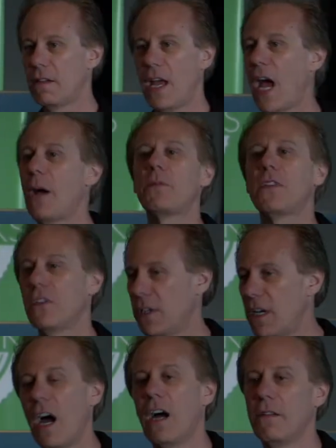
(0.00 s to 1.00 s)
Absolutely
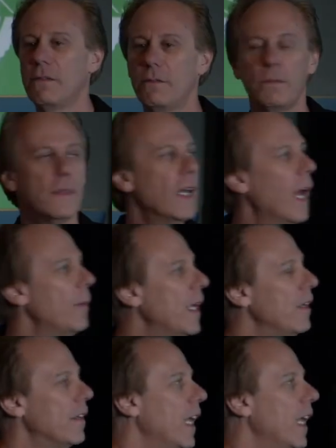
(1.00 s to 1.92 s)
not. I mean,